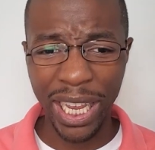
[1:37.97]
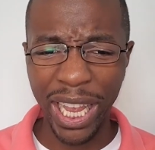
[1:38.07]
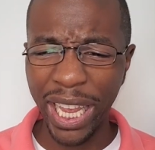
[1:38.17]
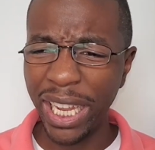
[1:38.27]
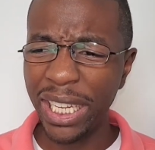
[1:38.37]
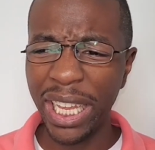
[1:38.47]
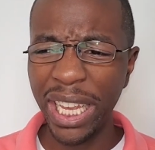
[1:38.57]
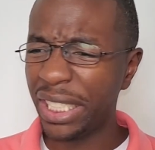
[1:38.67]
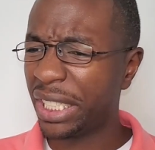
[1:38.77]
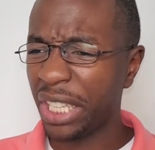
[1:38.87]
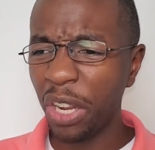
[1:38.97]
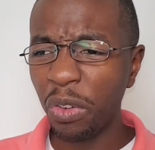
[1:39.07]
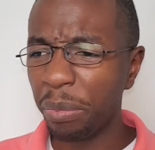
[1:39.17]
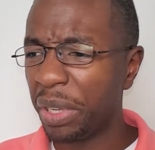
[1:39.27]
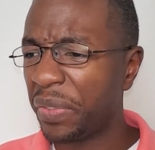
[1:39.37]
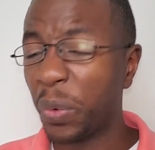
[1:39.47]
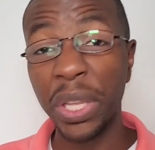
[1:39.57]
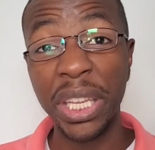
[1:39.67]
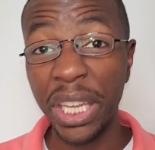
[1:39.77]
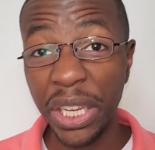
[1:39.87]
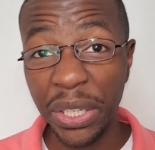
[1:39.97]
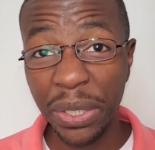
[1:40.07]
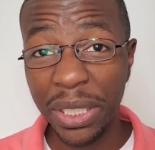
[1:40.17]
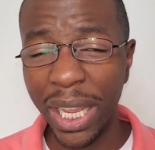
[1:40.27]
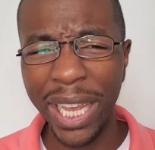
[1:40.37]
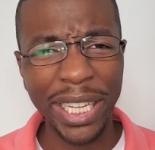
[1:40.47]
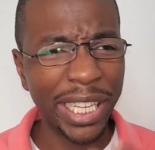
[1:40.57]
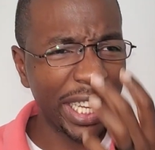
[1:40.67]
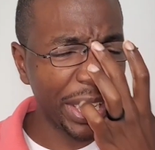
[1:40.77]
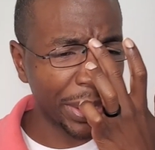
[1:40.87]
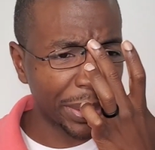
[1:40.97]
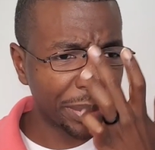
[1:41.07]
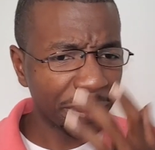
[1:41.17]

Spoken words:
and it stuck with me for years and years.